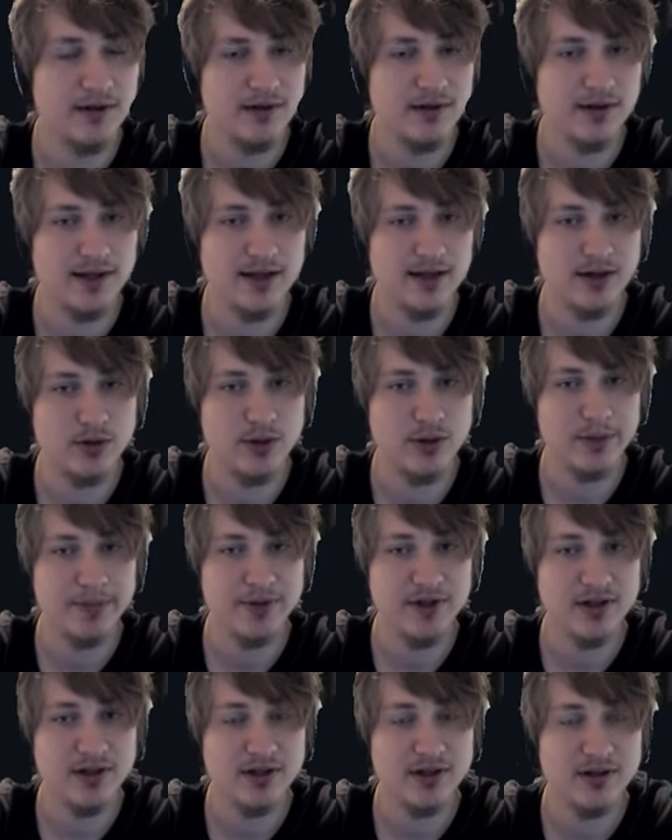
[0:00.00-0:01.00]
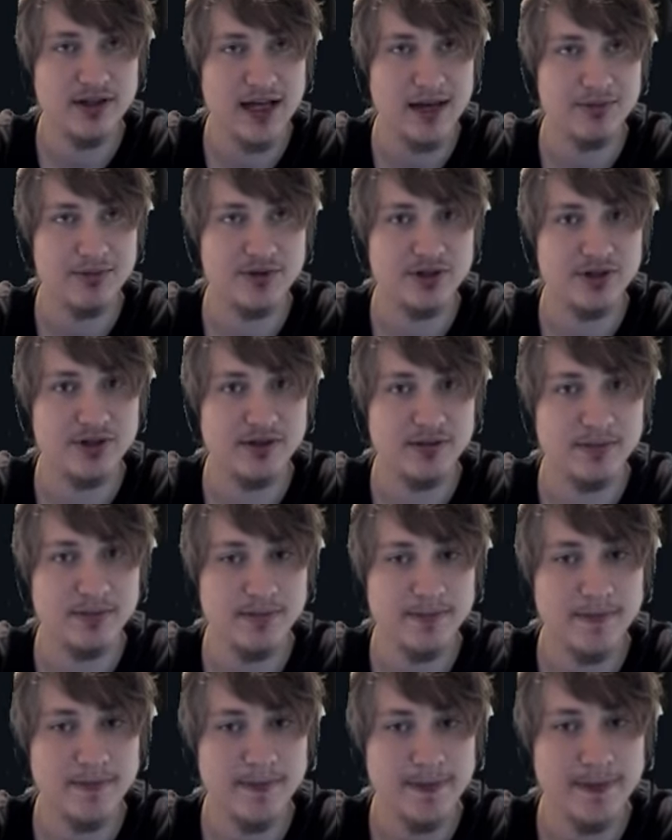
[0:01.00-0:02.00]
an equip caption
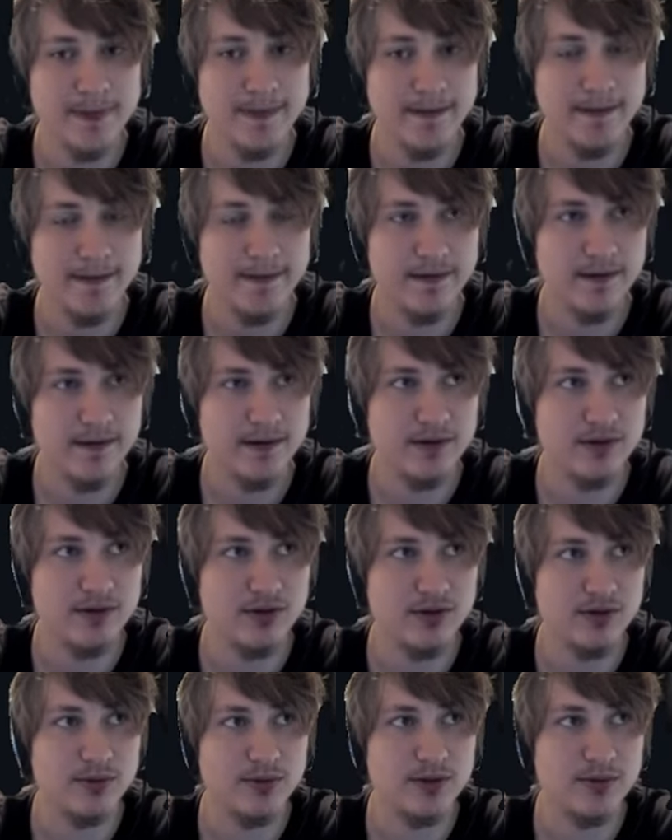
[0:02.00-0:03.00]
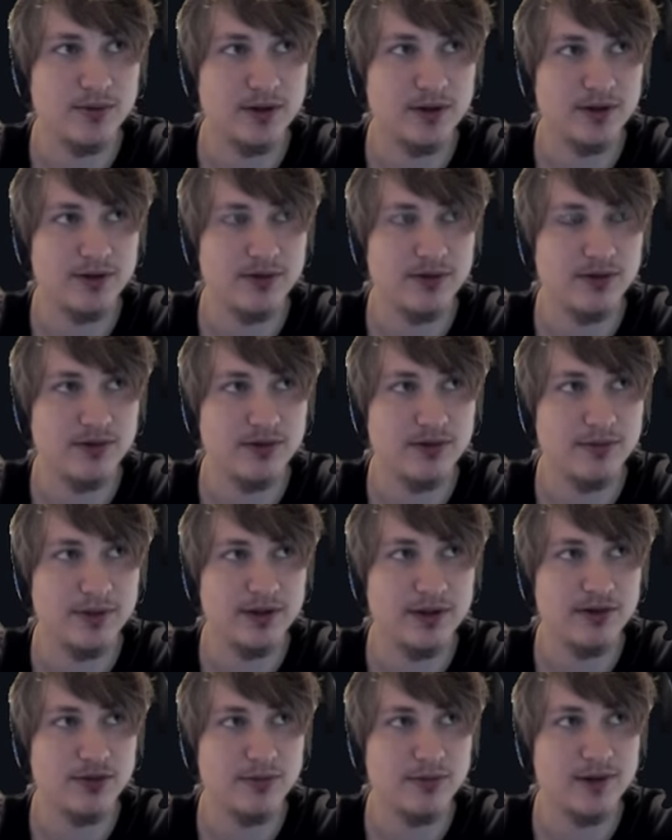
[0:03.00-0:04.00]
so you wouldn't want it to be
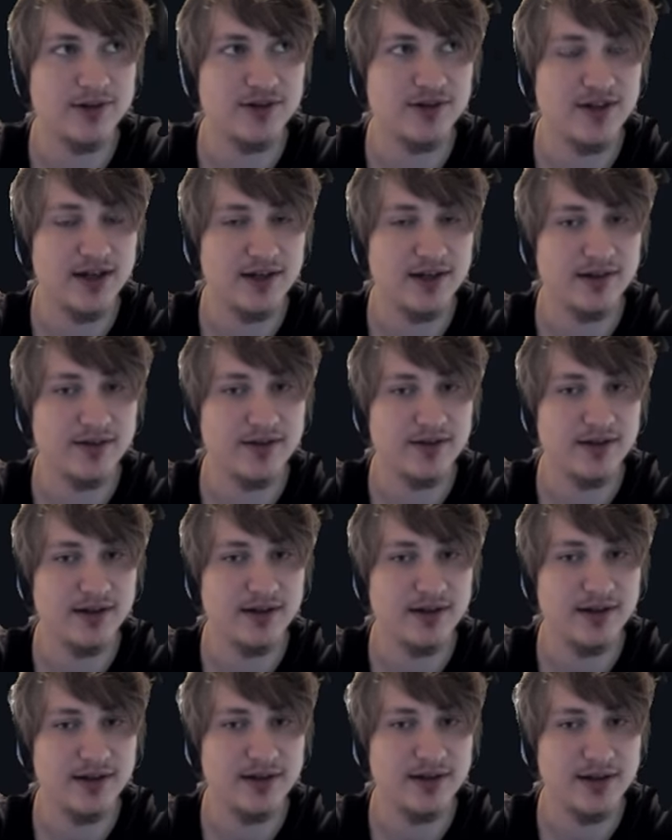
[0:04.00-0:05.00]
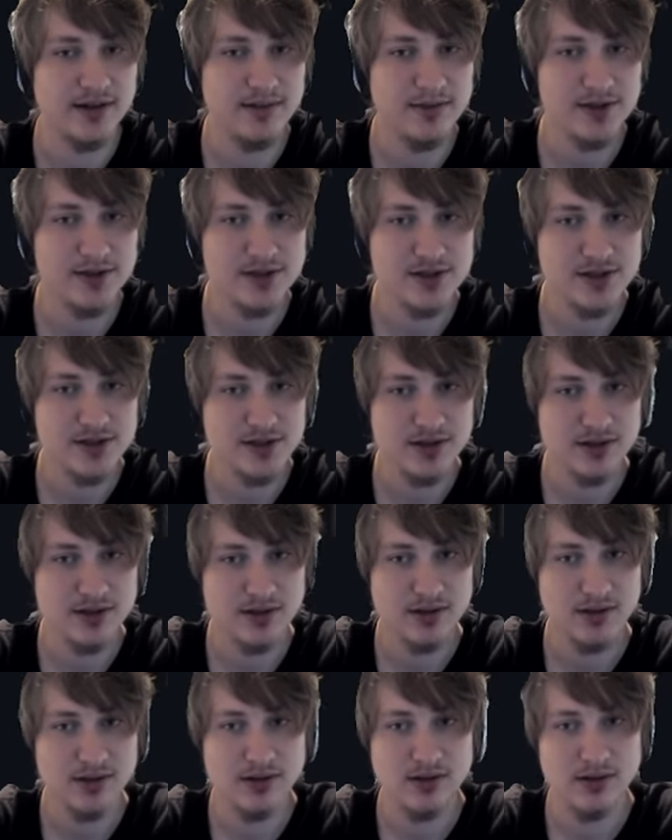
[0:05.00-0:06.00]
too much text. And then image,
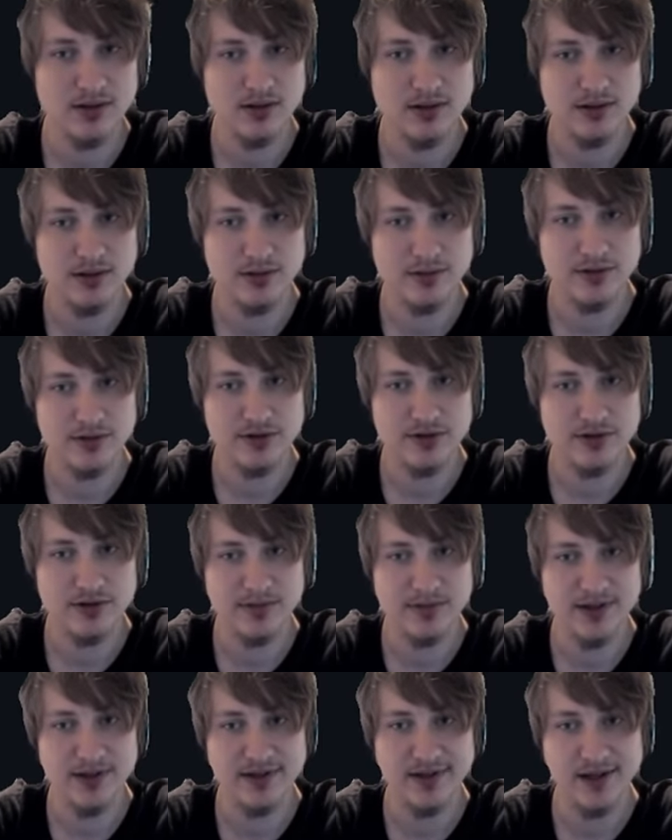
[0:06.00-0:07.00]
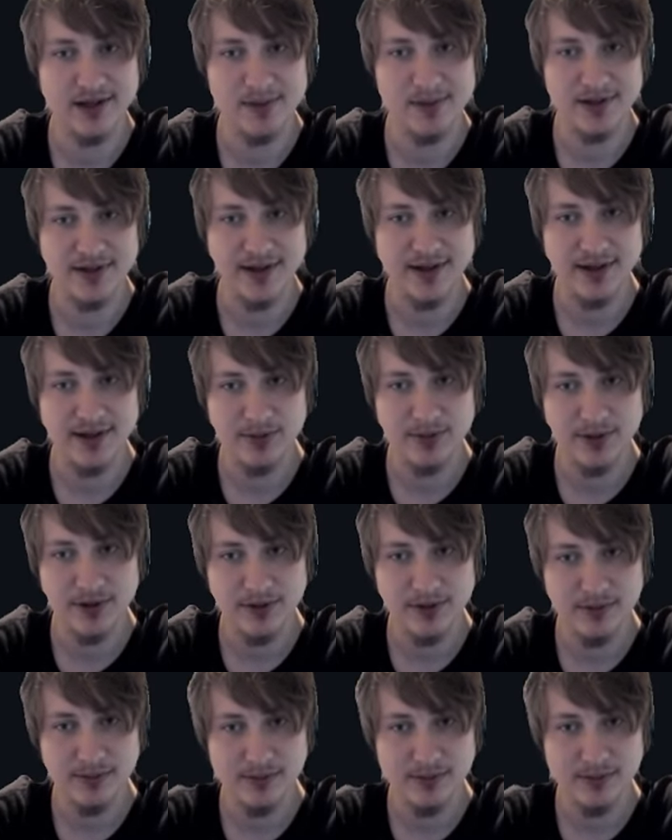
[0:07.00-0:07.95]
and you type attachment.